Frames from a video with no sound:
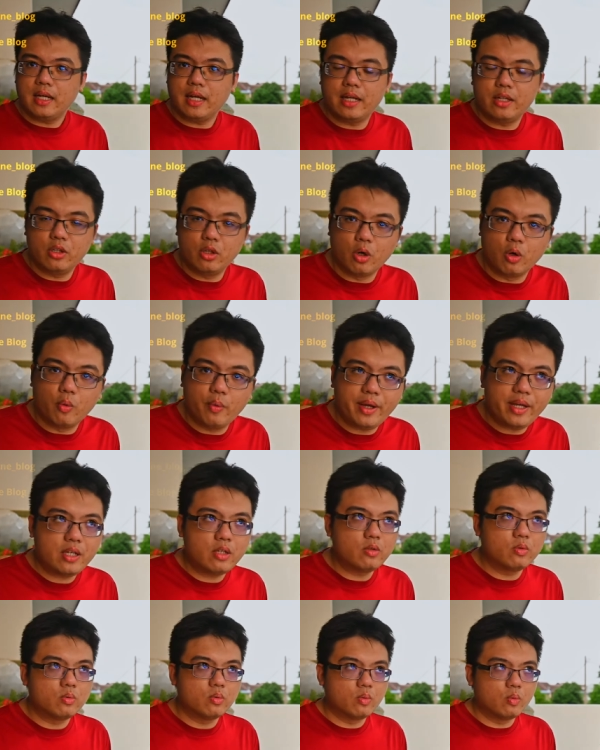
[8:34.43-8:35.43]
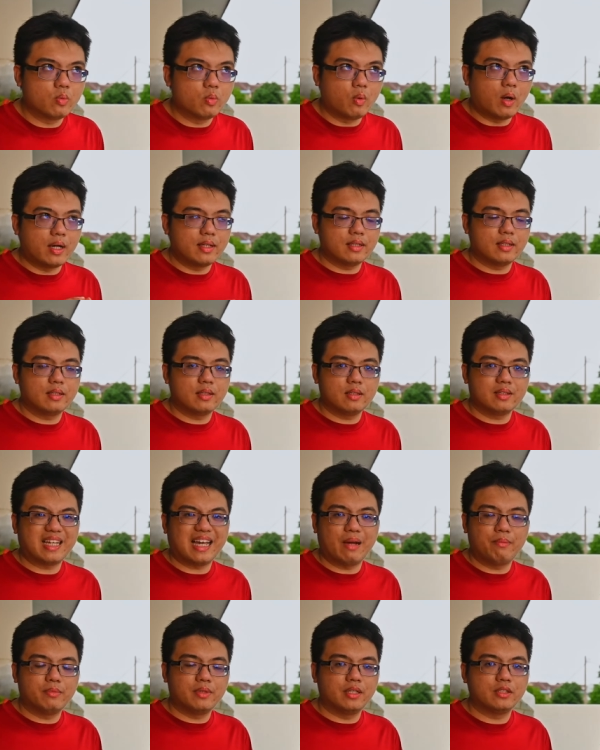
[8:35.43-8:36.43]
in knowing what
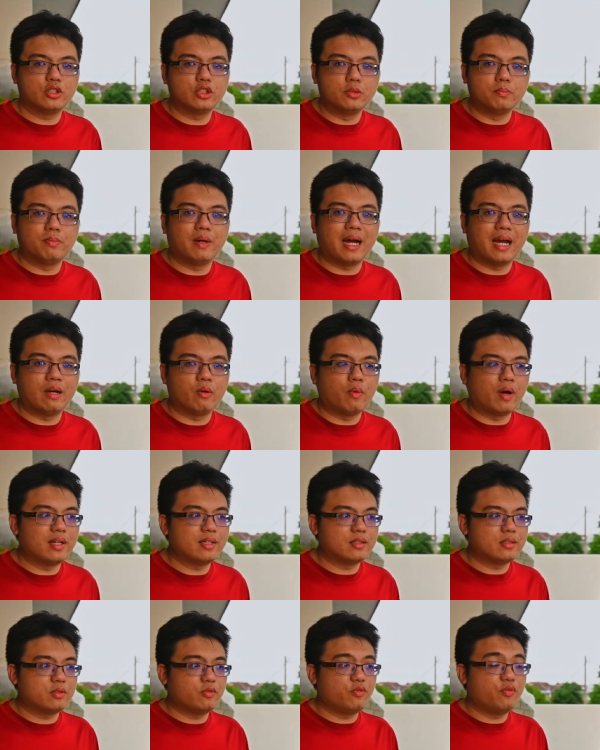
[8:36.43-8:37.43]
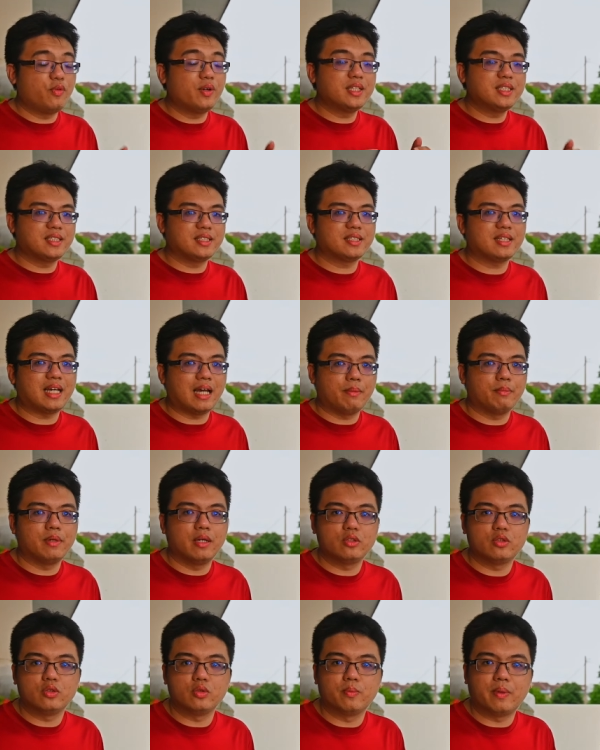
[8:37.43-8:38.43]
camera to buy, what first
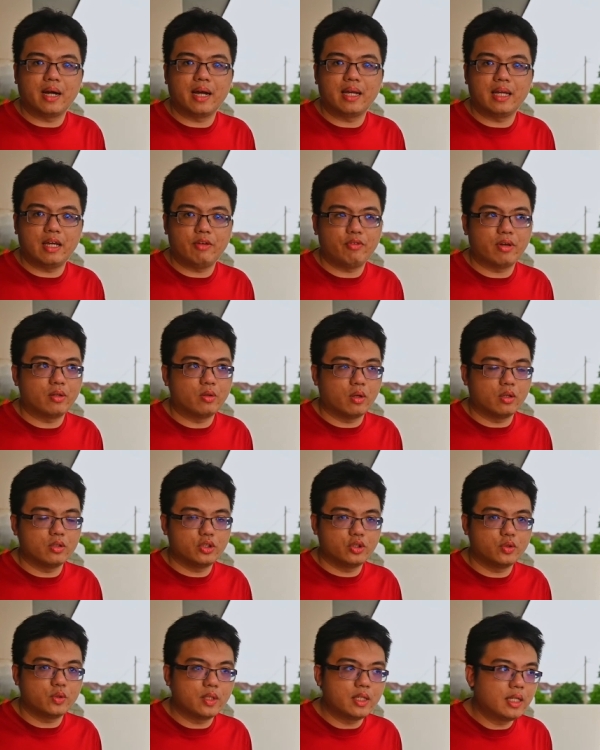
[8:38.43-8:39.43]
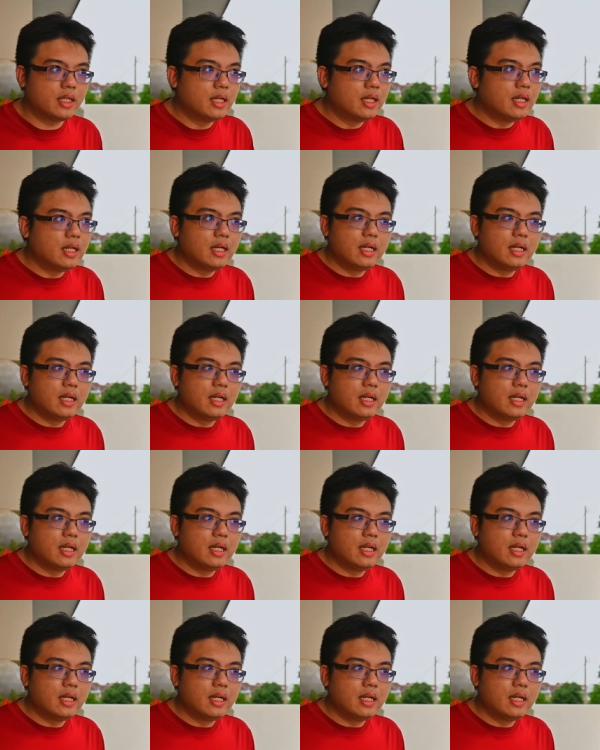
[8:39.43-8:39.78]
camera to buy if you're not sure,